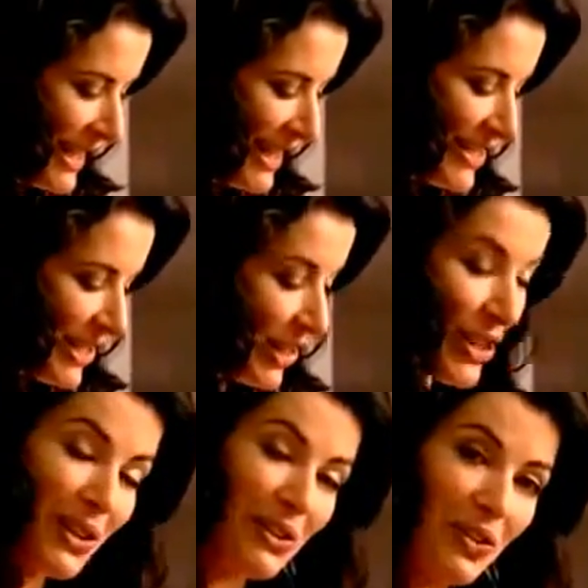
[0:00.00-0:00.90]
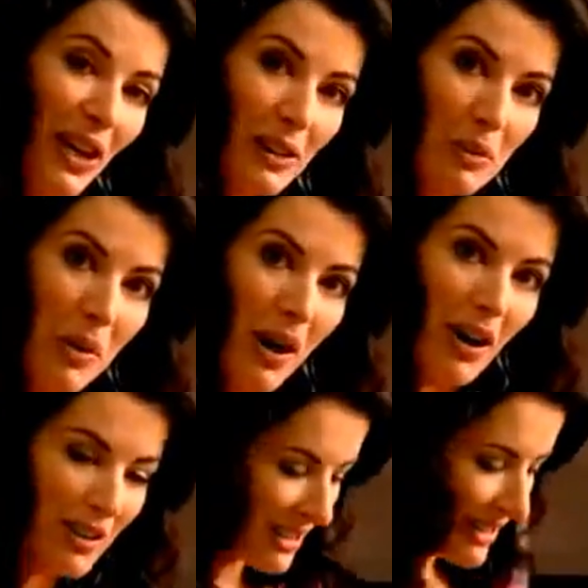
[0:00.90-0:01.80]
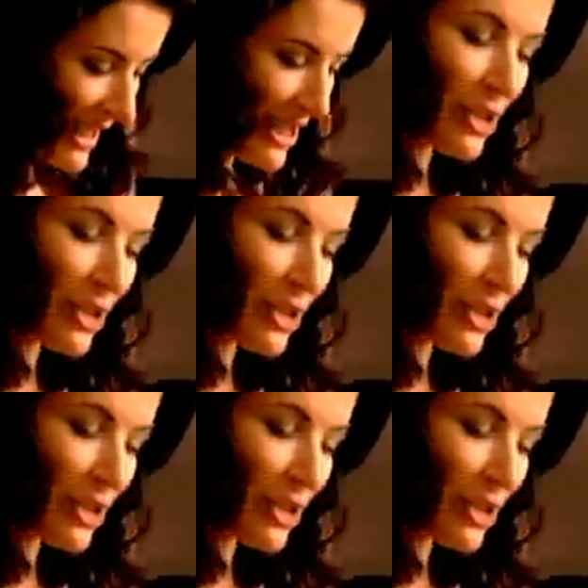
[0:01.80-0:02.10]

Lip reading: is the third and final part, its